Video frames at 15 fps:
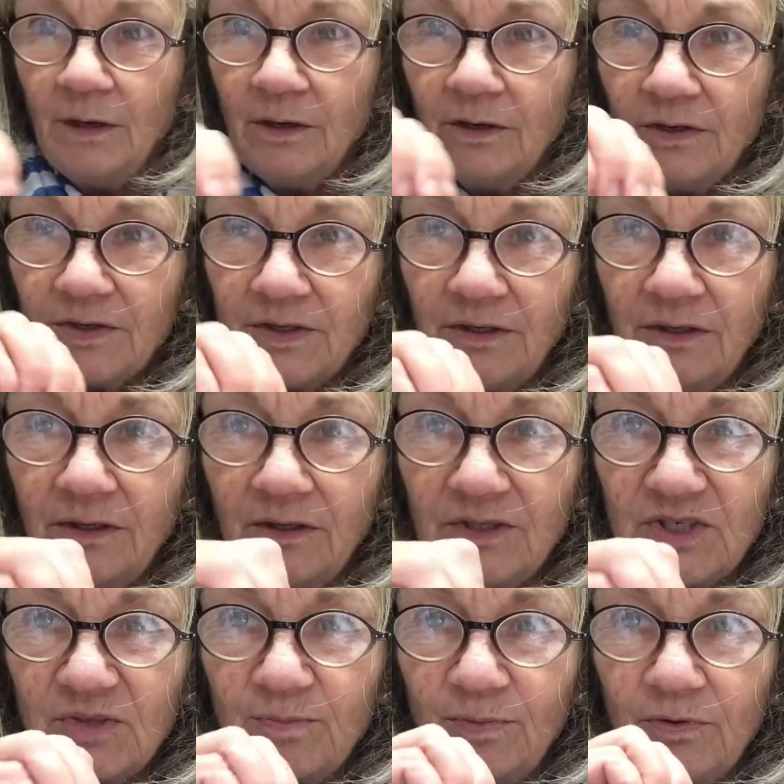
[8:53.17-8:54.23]
Here's a little
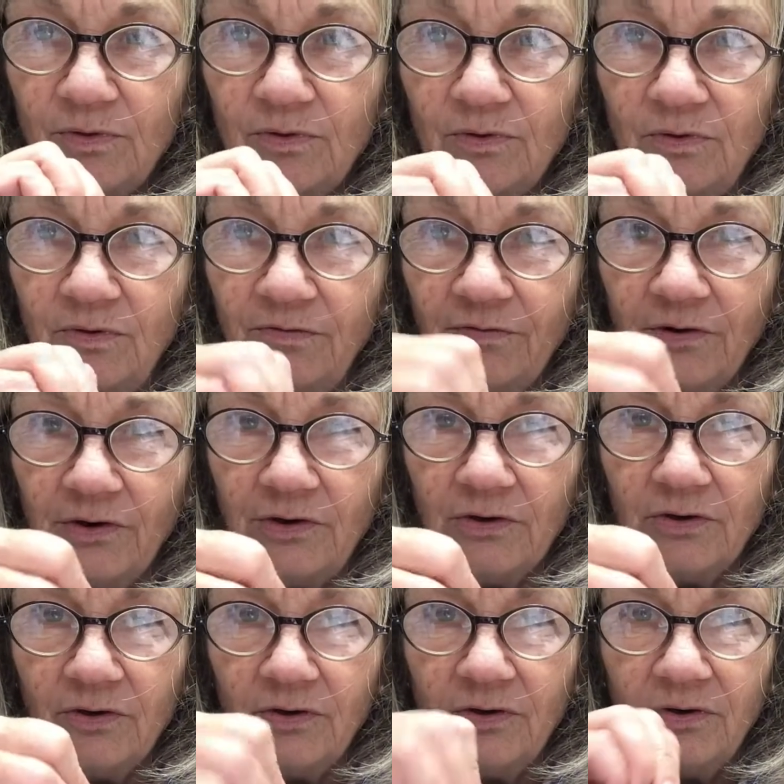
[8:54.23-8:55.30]
spoon for
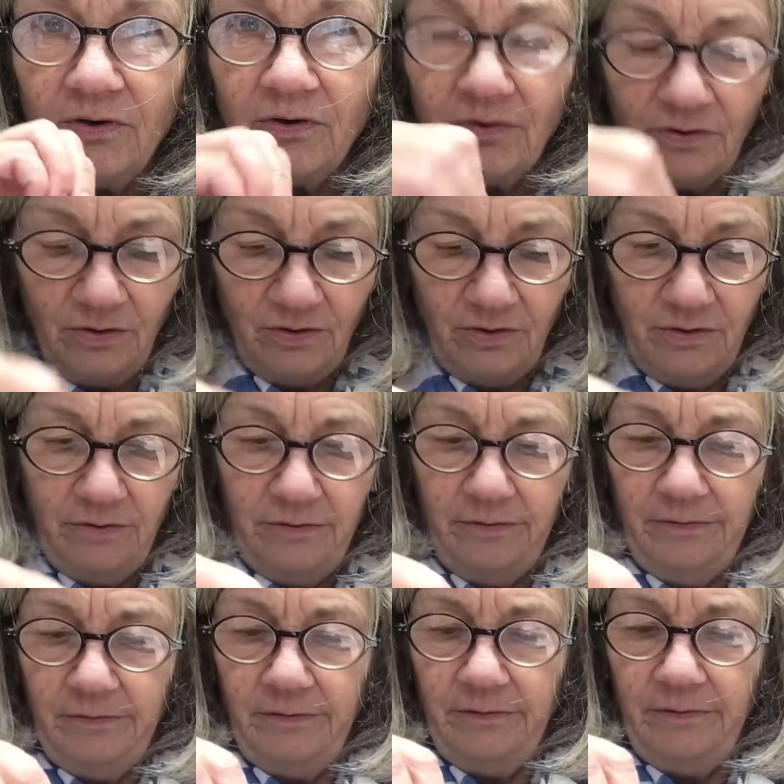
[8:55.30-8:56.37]
your...
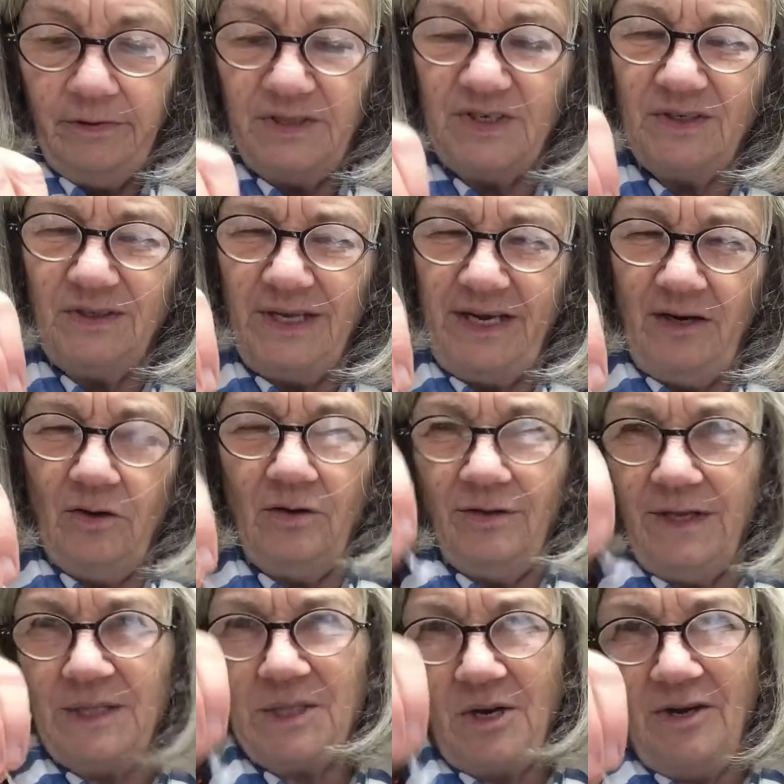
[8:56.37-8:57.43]
It's a ladle.
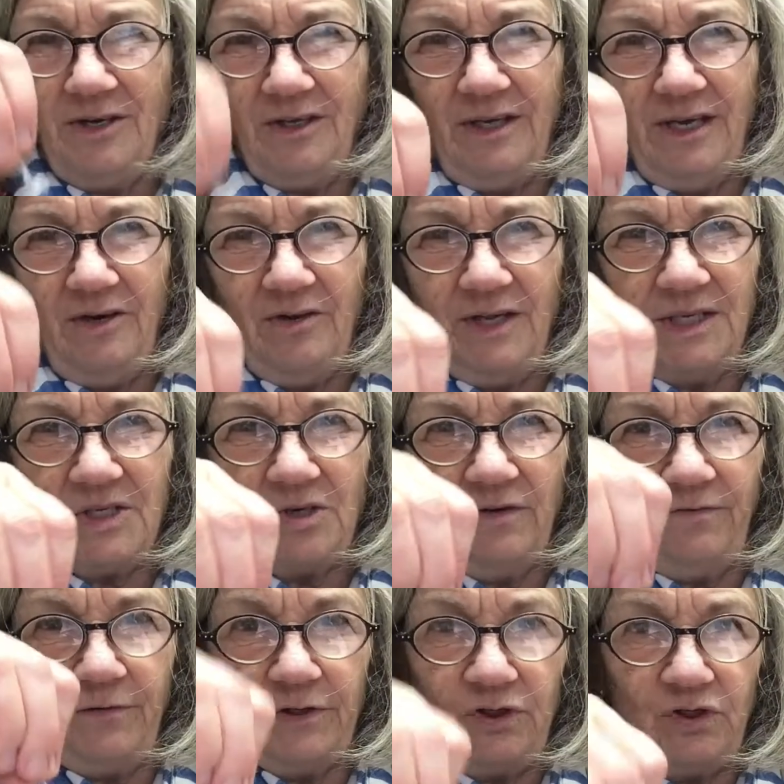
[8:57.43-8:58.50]
That's called a ladle. That's good
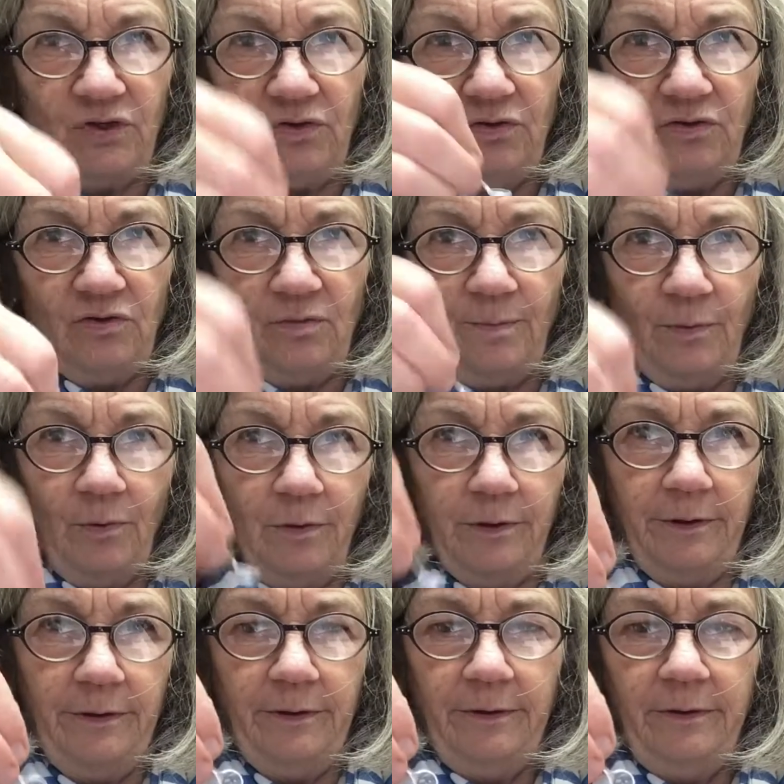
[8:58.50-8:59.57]
for soup or...
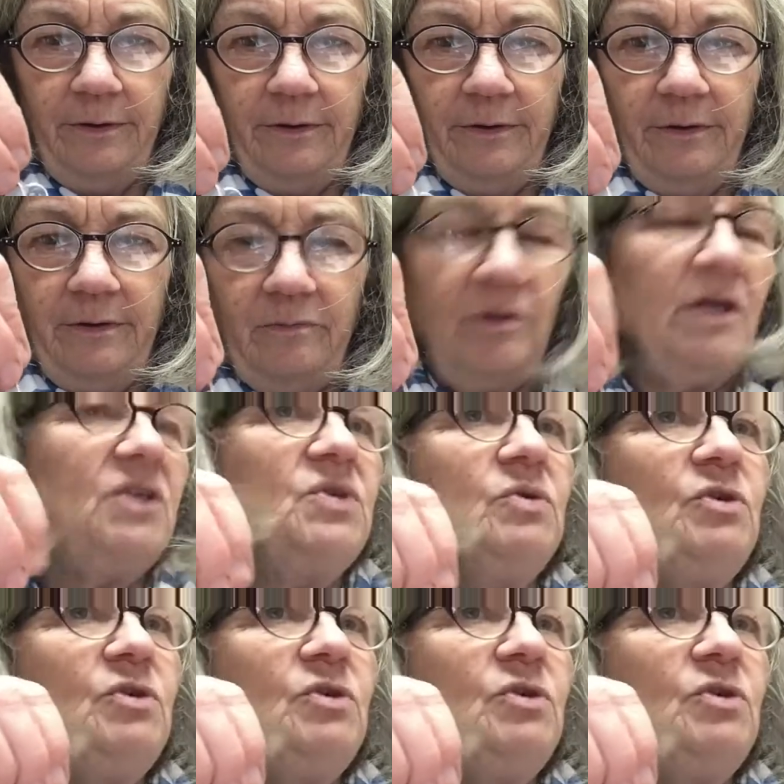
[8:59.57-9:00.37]
What else